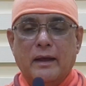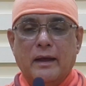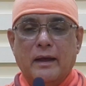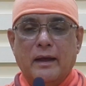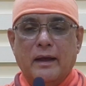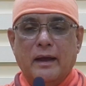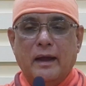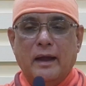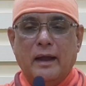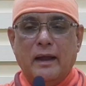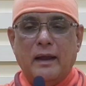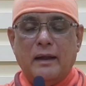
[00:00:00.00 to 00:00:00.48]

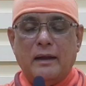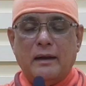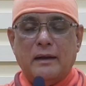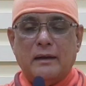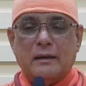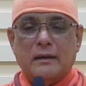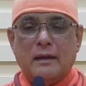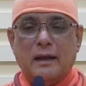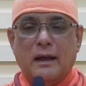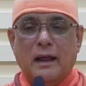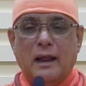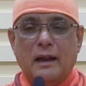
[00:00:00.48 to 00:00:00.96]

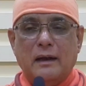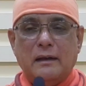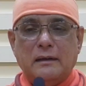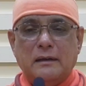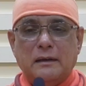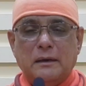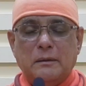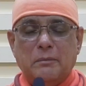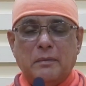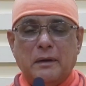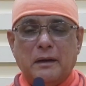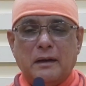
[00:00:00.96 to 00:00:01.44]
And
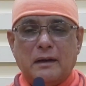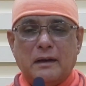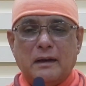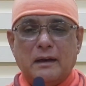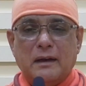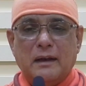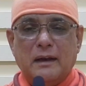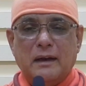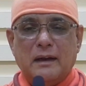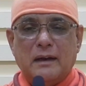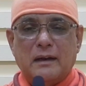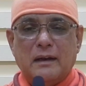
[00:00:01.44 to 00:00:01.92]

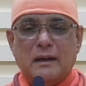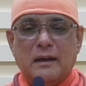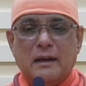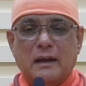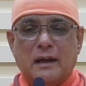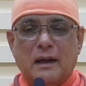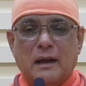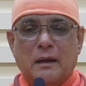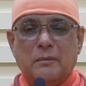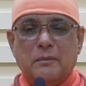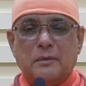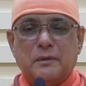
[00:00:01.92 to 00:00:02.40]
ultimately it
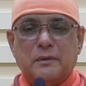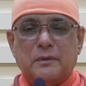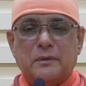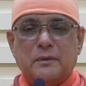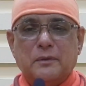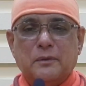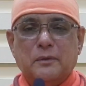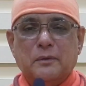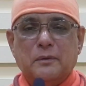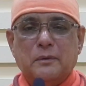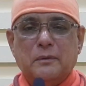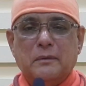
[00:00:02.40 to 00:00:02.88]
comes
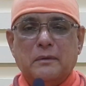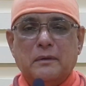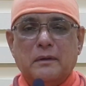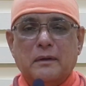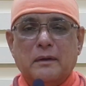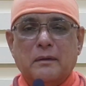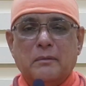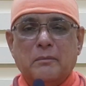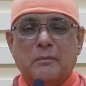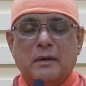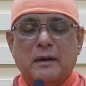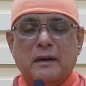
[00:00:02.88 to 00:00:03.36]
to
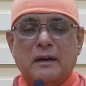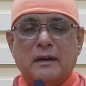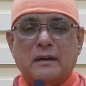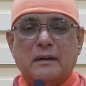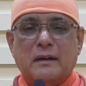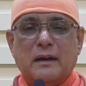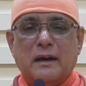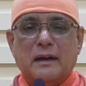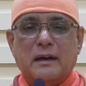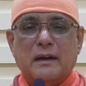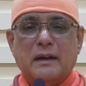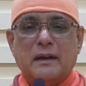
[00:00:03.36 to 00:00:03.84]

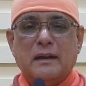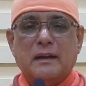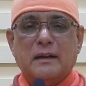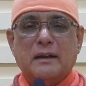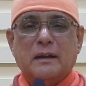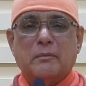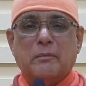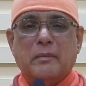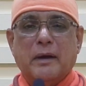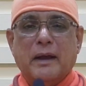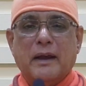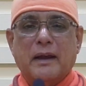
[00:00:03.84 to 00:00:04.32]
meditating in the
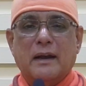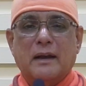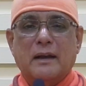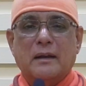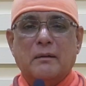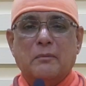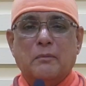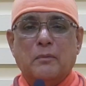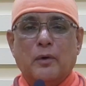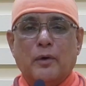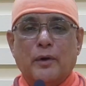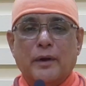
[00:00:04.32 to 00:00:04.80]
mind,
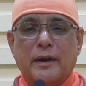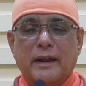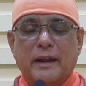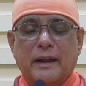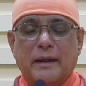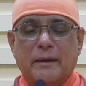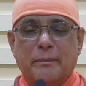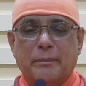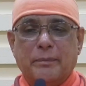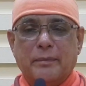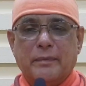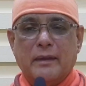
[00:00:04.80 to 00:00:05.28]

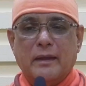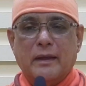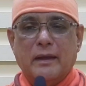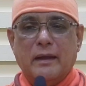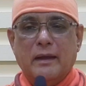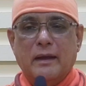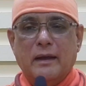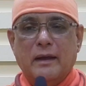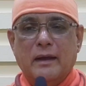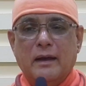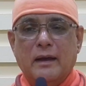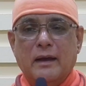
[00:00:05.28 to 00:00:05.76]
mone.
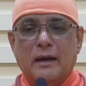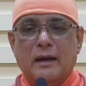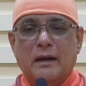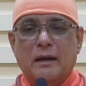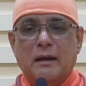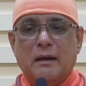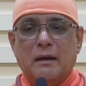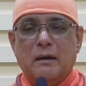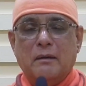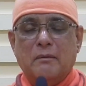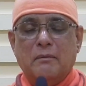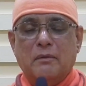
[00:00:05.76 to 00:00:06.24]

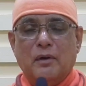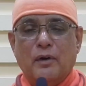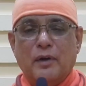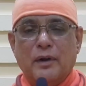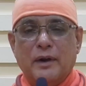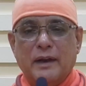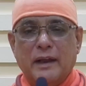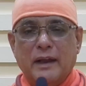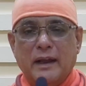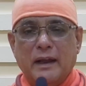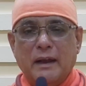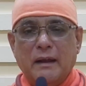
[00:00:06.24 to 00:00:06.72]

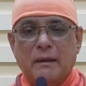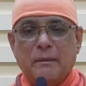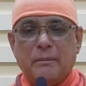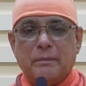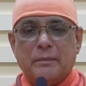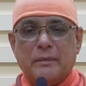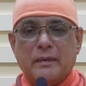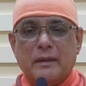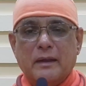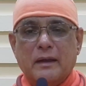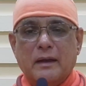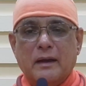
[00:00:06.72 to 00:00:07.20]
Mone,
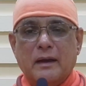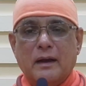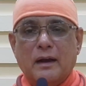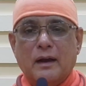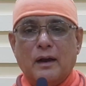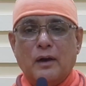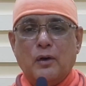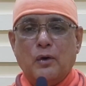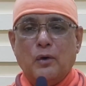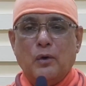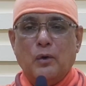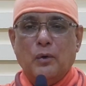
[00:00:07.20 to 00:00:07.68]

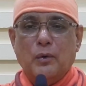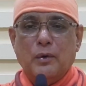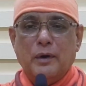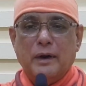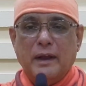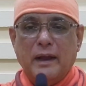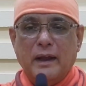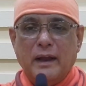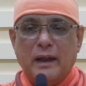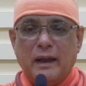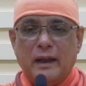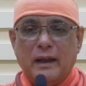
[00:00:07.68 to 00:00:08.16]

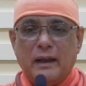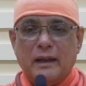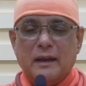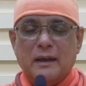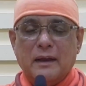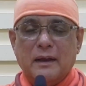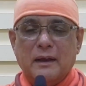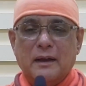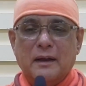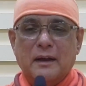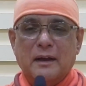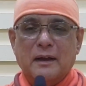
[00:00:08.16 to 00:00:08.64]
kone,
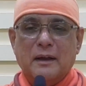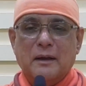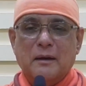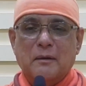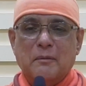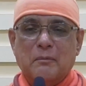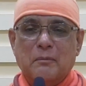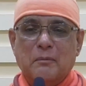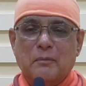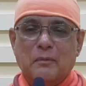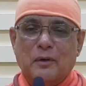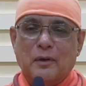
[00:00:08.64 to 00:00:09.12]

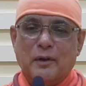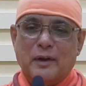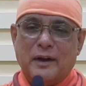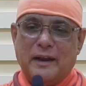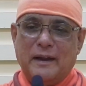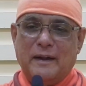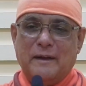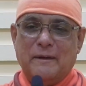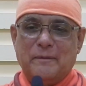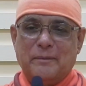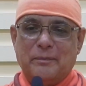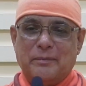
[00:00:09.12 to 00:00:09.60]

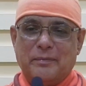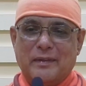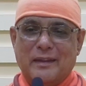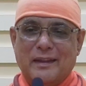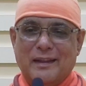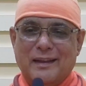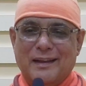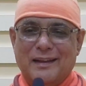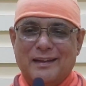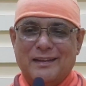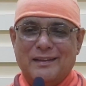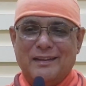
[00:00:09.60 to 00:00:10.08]
mone.
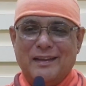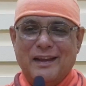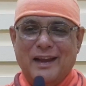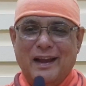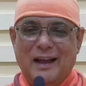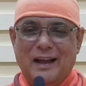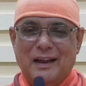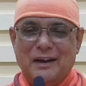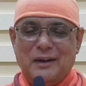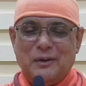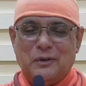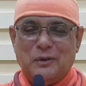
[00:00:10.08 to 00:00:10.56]

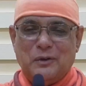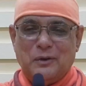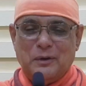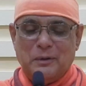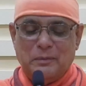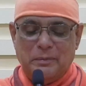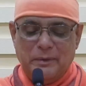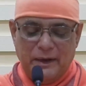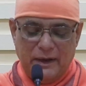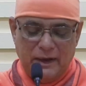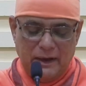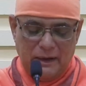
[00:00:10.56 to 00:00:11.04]
Dhyan
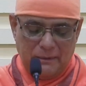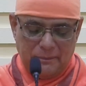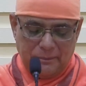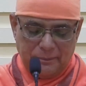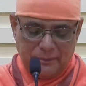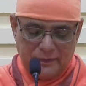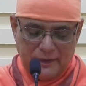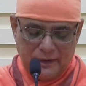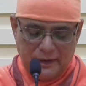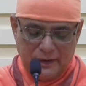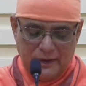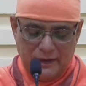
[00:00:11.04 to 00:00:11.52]
korbe,
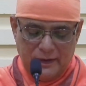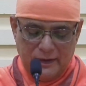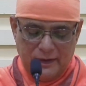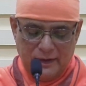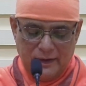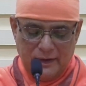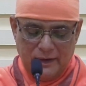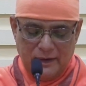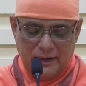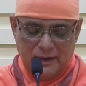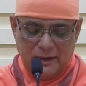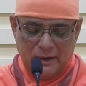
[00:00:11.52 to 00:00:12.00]

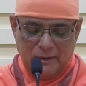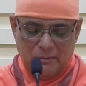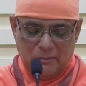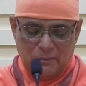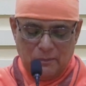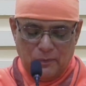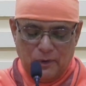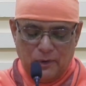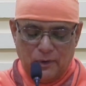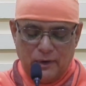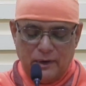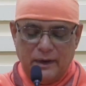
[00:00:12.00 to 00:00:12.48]

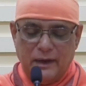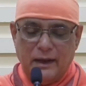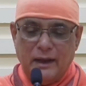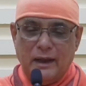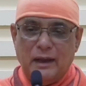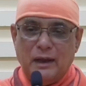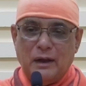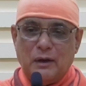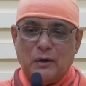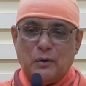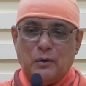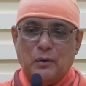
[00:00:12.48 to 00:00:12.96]

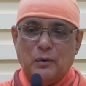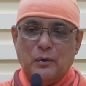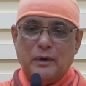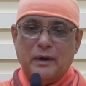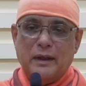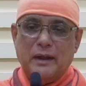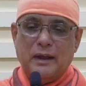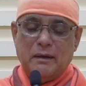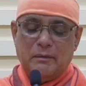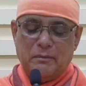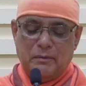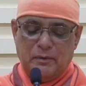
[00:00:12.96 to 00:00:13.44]
mone,
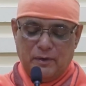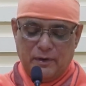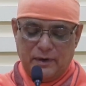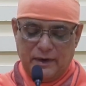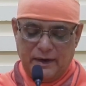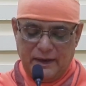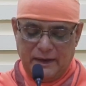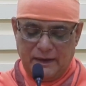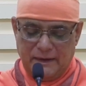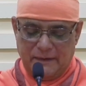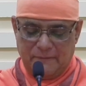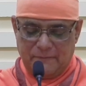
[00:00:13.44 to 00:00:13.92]
kone,
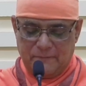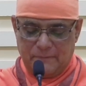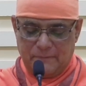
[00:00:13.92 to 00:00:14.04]
bone.